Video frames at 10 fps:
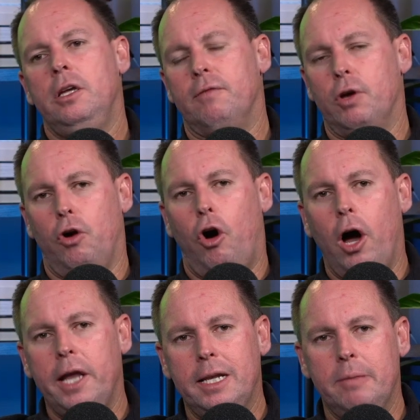you've got
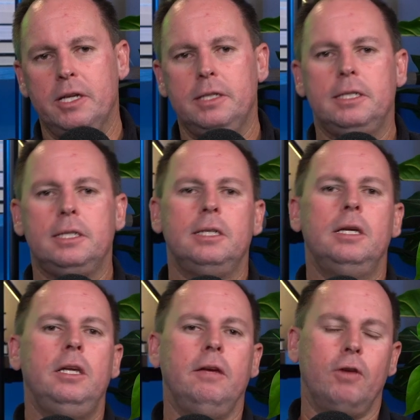height limits,
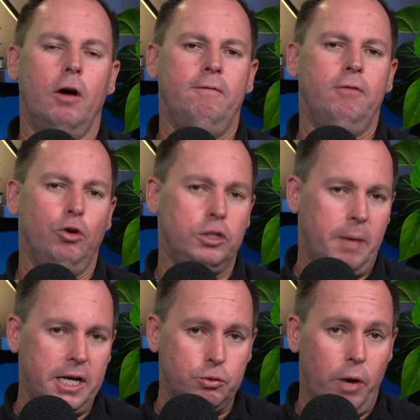you've got floor
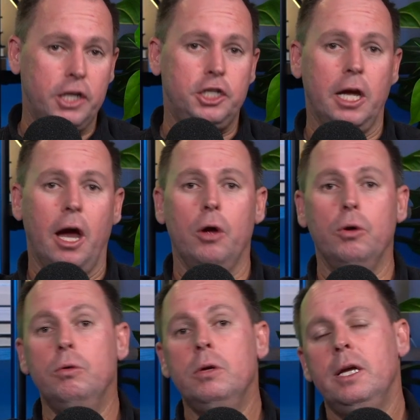space
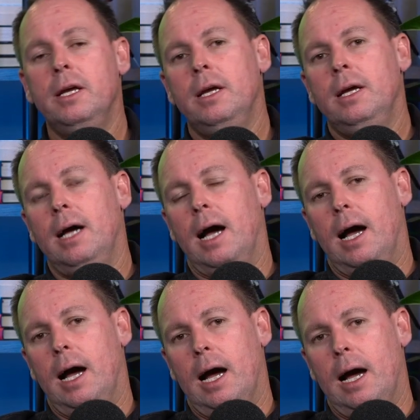ratio.
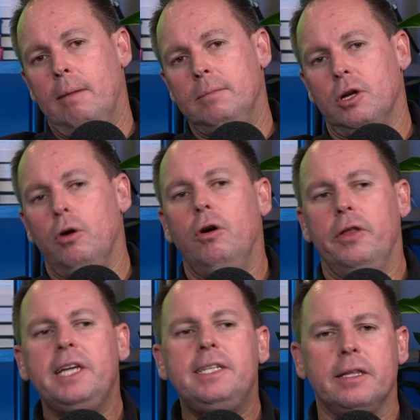So
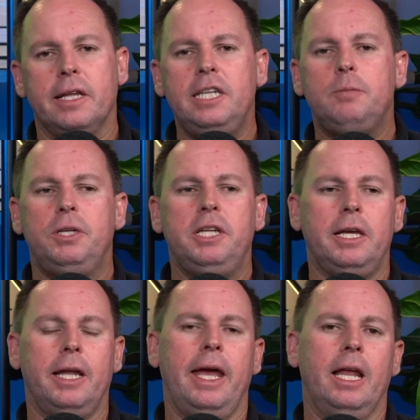these
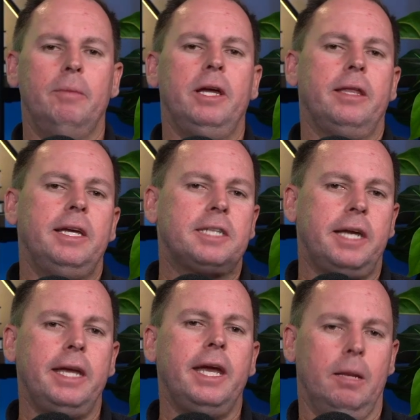particular these
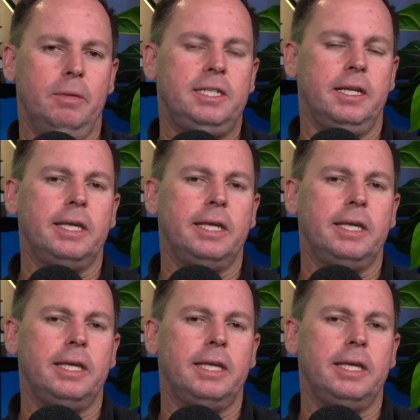key elements,